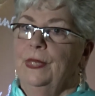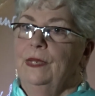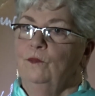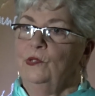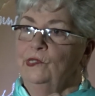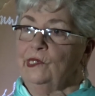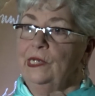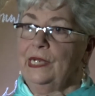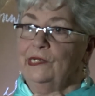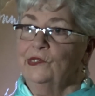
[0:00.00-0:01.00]
at Wilson
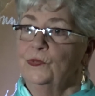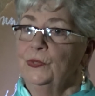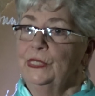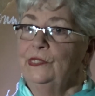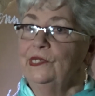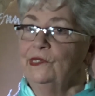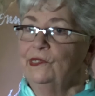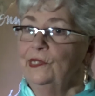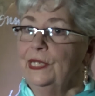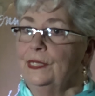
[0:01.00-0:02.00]
High School in
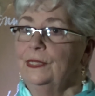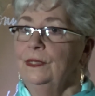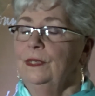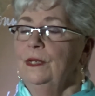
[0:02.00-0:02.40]
D.C.